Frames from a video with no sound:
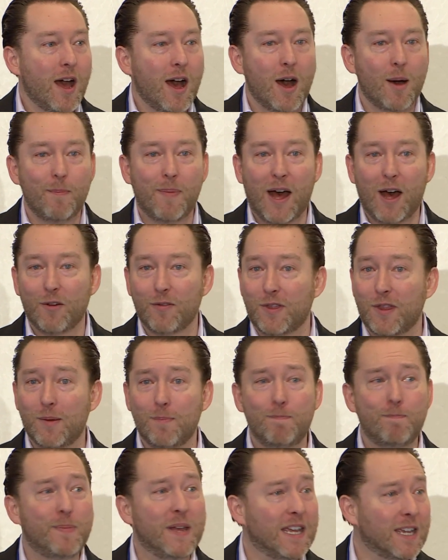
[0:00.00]
about the
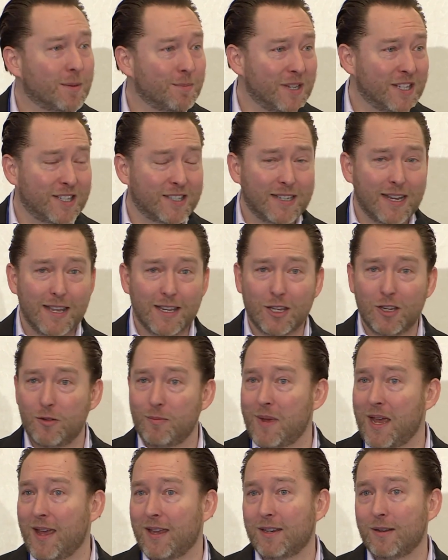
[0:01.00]
big mistake you
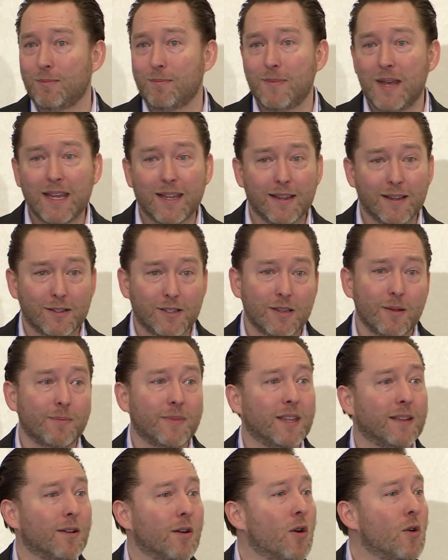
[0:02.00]
made in making something